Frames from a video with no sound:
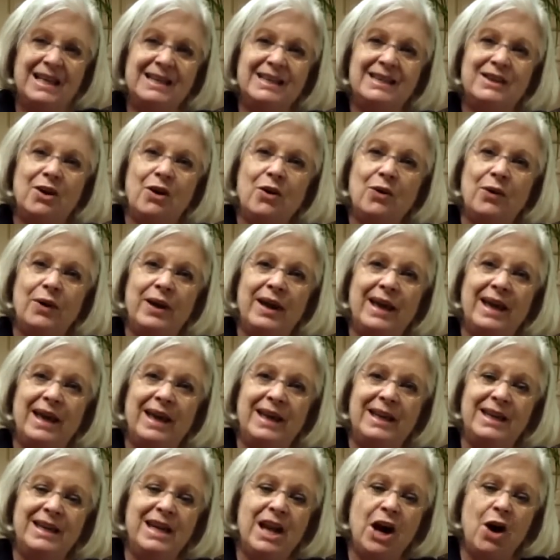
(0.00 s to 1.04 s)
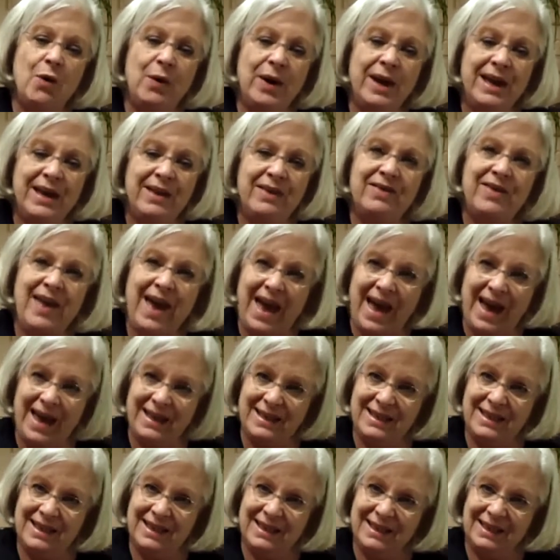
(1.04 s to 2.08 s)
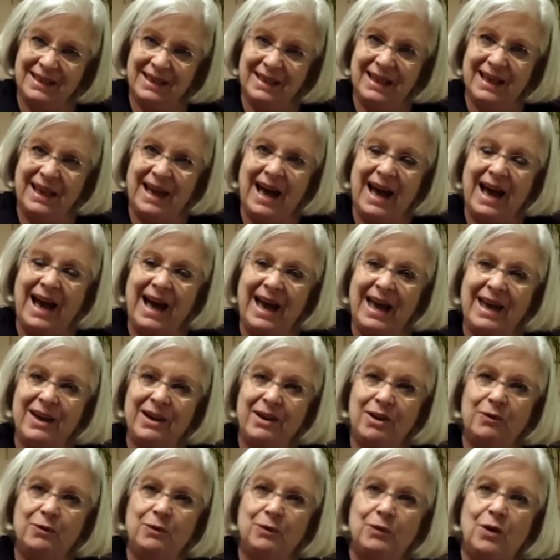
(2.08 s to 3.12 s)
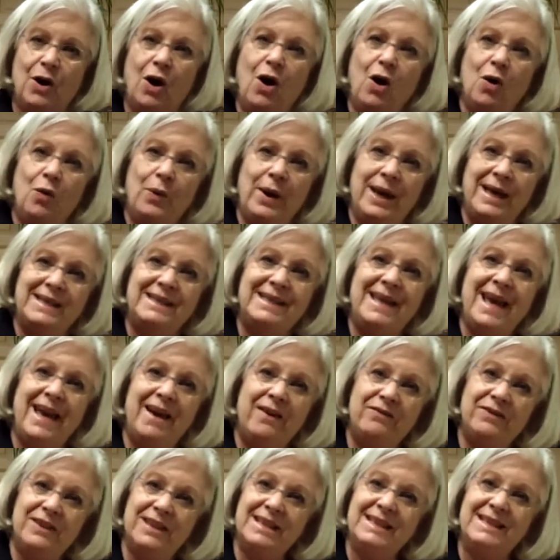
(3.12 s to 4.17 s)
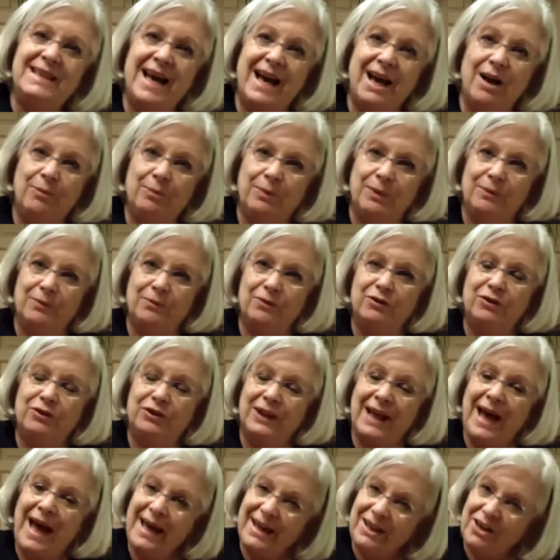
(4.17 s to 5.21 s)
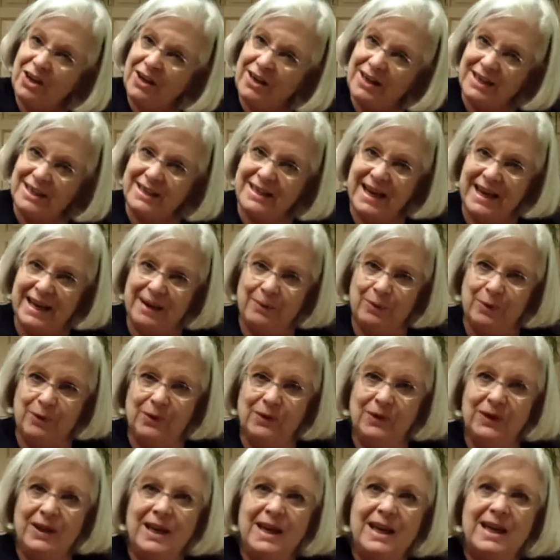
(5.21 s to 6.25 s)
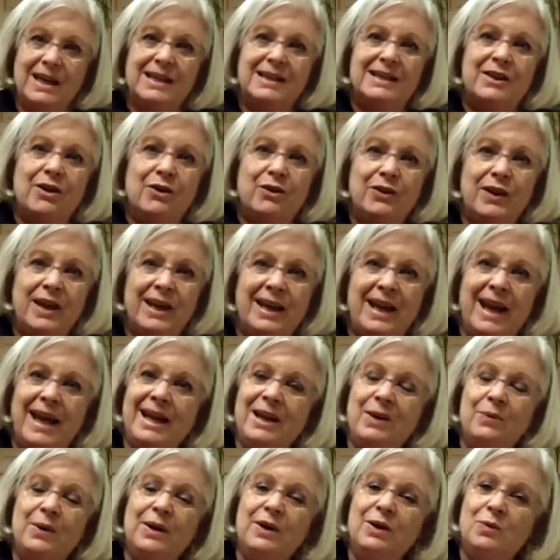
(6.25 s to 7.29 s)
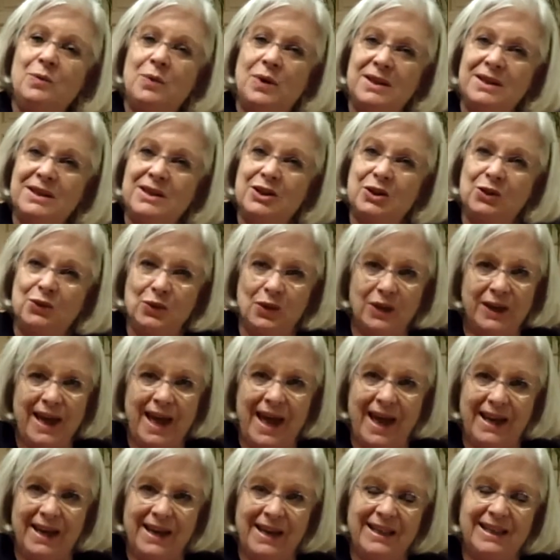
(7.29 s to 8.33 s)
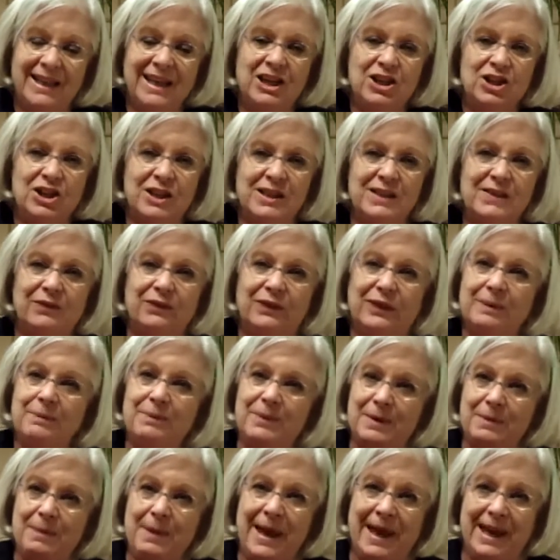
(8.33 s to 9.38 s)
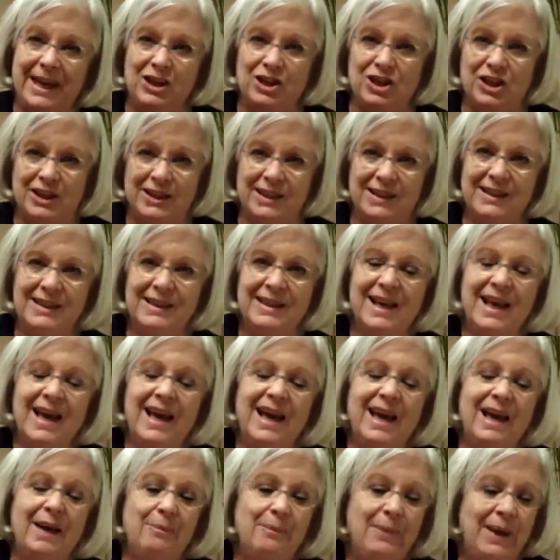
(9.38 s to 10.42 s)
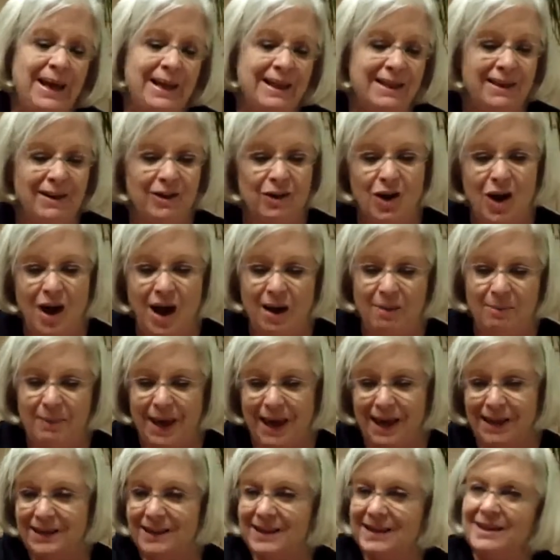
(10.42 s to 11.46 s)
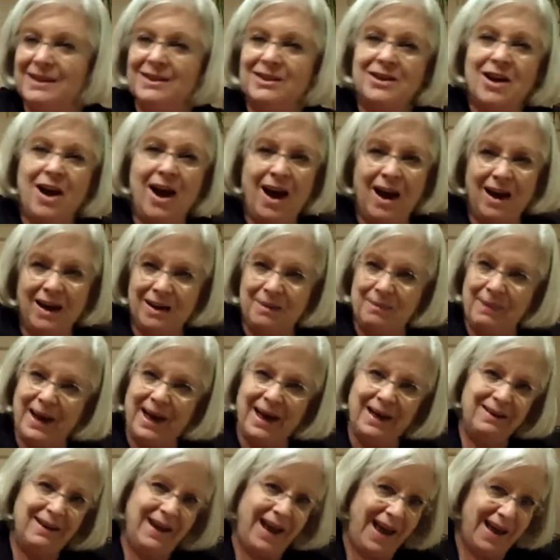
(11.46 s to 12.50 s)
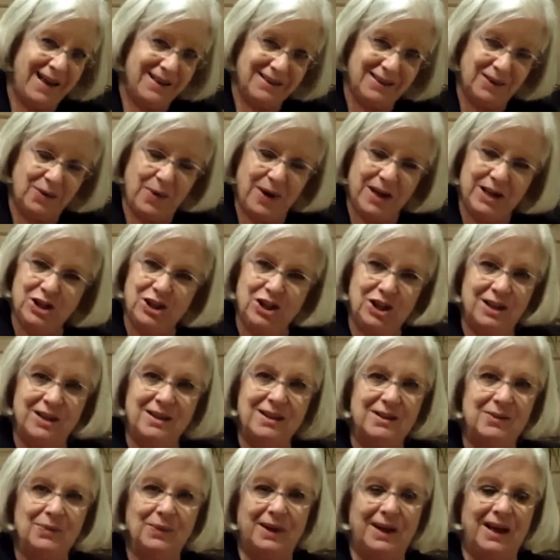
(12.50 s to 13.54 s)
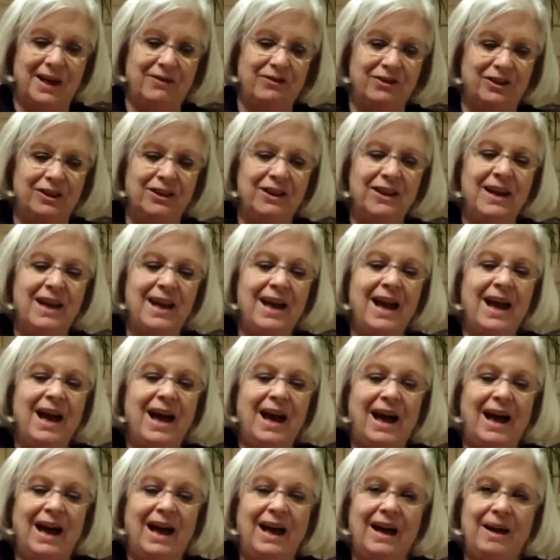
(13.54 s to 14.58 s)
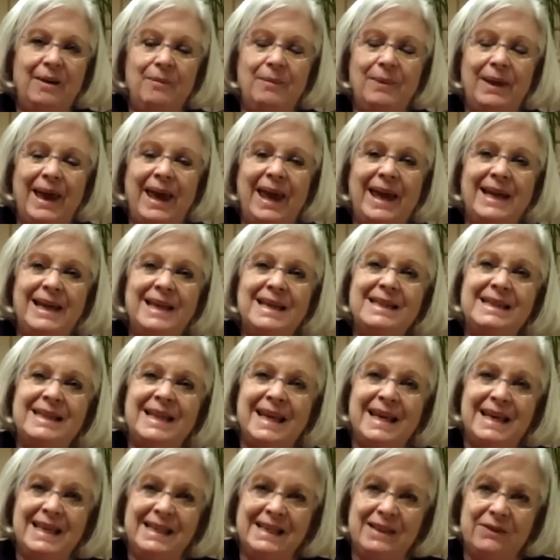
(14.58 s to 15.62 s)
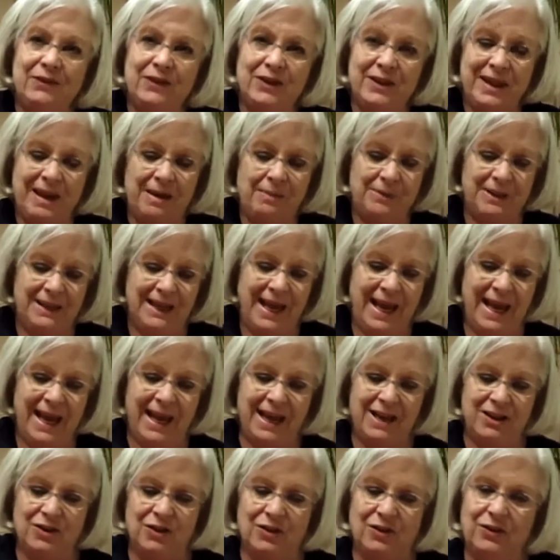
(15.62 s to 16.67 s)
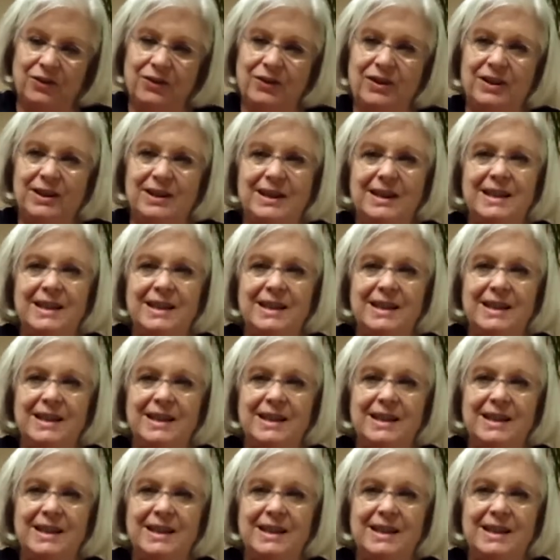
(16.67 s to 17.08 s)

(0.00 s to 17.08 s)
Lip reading: So knowing that, I always have this album flat on a table so that anyone who wants to look at it can just flip the pages, make their comments, talk about, ask questions, whatever. And it's easy for them to handle.